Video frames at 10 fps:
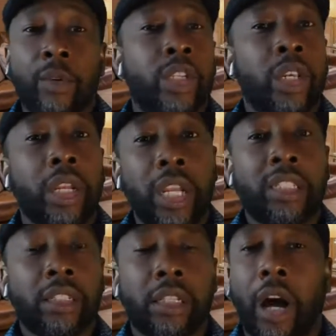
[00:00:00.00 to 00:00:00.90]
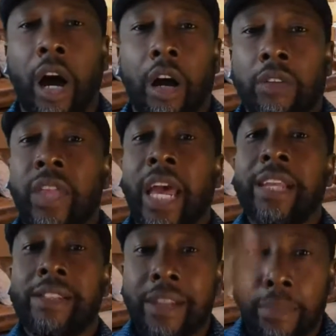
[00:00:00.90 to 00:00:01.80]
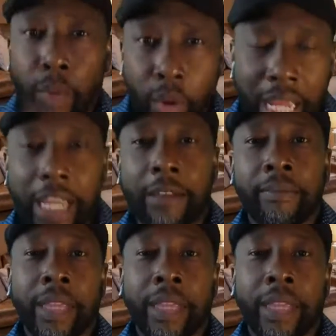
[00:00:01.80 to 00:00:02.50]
to listen to all of that debris